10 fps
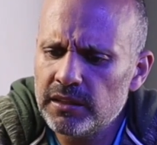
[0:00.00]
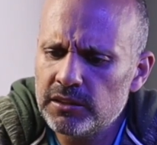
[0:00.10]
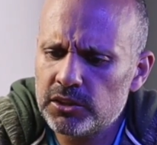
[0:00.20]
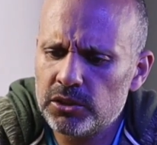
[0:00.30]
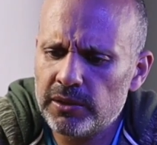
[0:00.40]

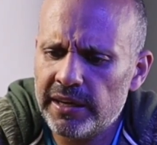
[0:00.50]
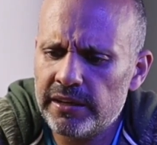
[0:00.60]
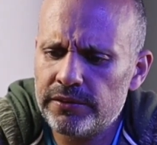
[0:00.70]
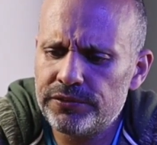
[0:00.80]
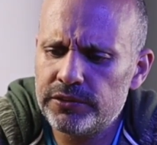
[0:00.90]
So I
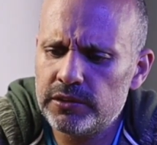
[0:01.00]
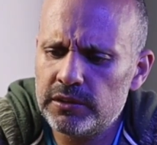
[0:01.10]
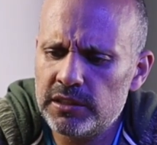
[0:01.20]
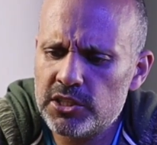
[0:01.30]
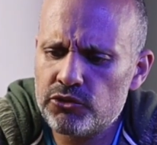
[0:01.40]

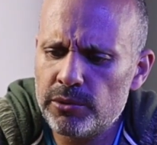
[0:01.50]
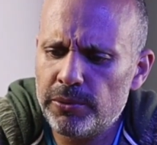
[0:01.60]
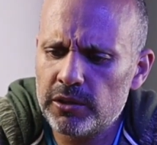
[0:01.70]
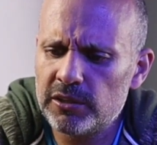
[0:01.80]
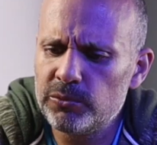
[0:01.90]
have these three
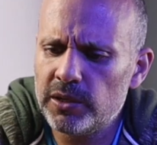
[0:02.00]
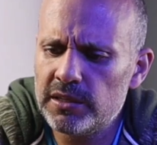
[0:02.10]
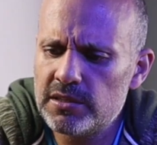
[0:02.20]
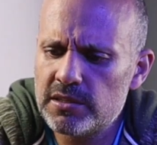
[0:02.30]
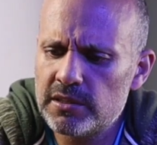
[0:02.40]
bottom
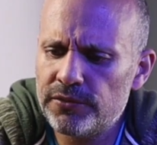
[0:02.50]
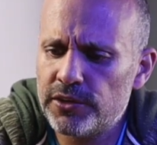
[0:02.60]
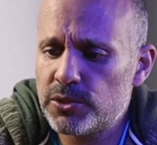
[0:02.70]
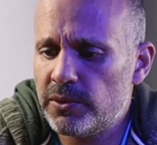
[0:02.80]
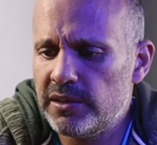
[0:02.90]
ones. The
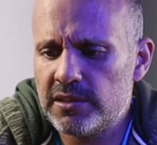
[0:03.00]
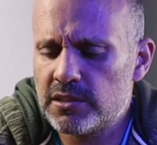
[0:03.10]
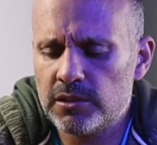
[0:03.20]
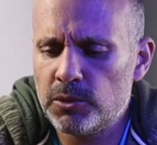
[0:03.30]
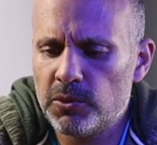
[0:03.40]
first one,
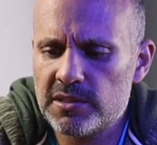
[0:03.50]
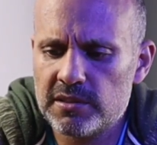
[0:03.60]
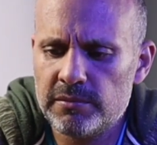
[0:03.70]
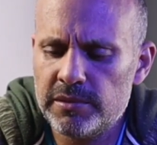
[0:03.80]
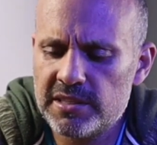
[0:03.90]
it was
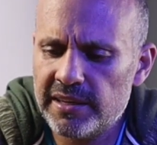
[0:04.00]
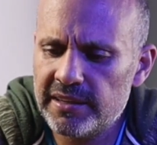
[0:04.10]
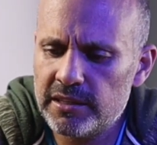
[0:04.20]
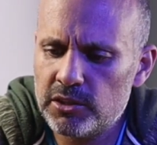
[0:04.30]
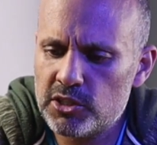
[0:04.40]
a
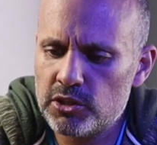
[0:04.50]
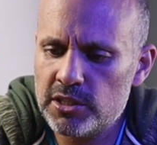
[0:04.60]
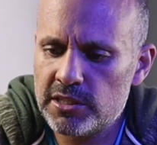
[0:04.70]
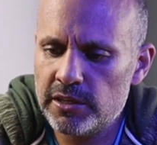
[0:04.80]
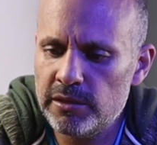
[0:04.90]
mistake,
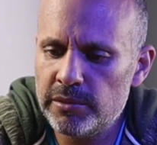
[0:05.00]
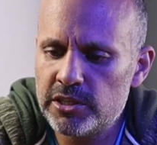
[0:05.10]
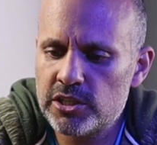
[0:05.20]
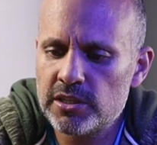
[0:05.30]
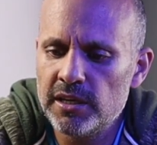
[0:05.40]
it's an
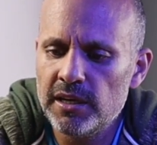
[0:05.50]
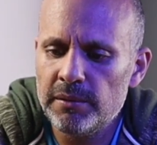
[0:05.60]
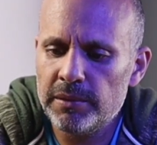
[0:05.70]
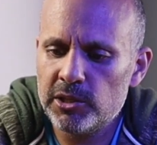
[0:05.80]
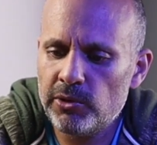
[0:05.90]
image,
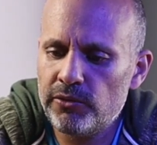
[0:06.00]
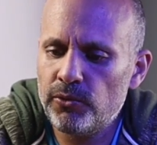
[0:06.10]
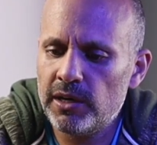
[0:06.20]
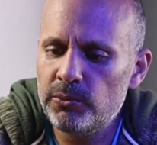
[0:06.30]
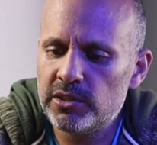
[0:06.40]
but you have
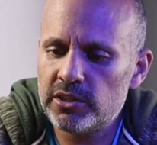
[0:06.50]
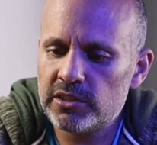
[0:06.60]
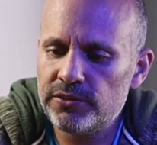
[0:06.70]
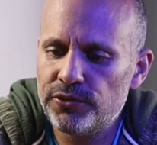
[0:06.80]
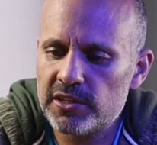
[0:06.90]
one with
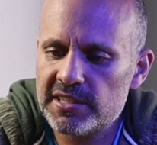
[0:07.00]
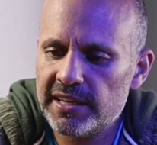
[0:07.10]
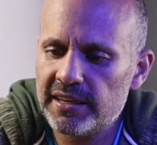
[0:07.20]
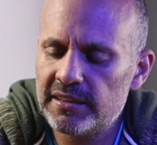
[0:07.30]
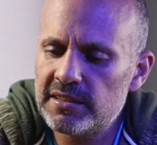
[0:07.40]
34
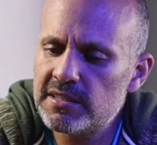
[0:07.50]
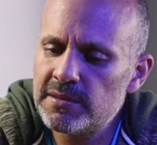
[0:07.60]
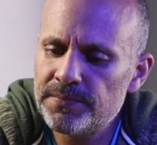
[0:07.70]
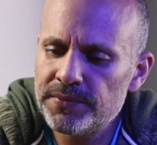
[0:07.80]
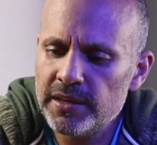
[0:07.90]

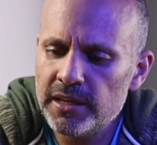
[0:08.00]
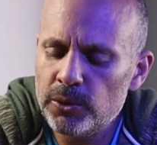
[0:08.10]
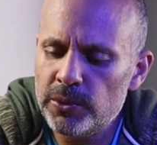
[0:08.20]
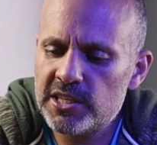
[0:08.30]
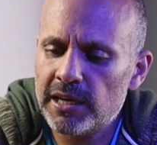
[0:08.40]
seconds,
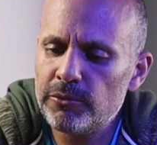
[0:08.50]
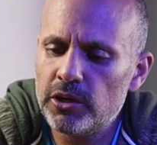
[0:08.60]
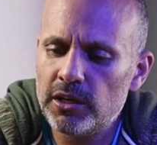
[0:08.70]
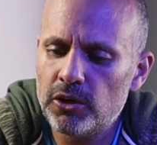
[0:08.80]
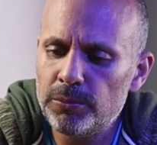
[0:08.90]
which I'm
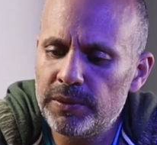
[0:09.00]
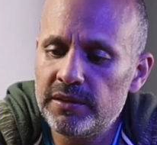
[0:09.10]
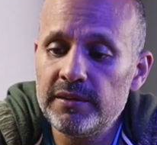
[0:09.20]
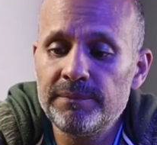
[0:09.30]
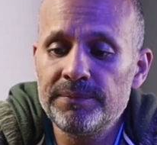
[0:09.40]
gonna open.